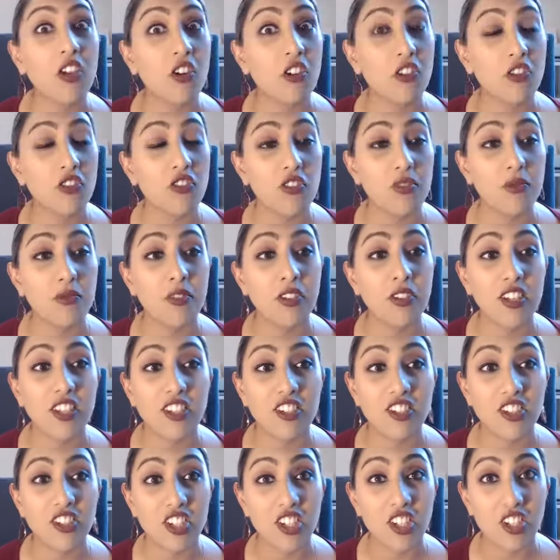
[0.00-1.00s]
contributing
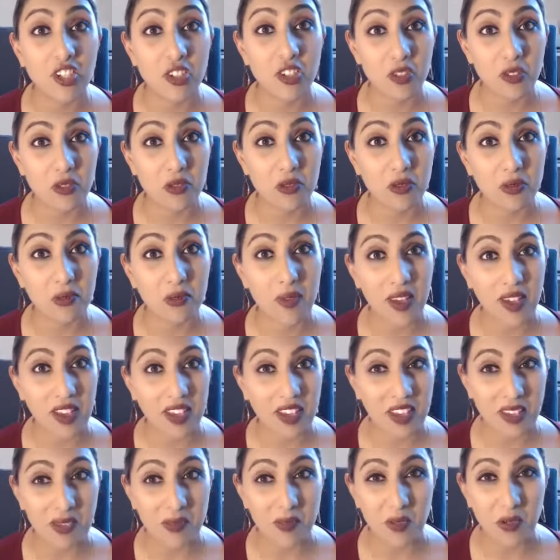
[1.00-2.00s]
to you,
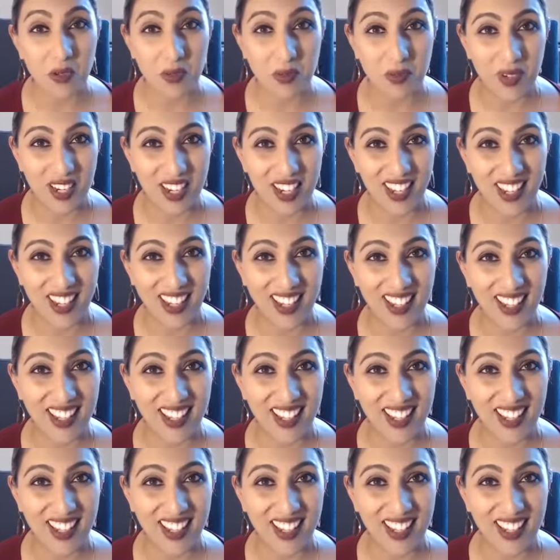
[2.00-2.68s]
making more money?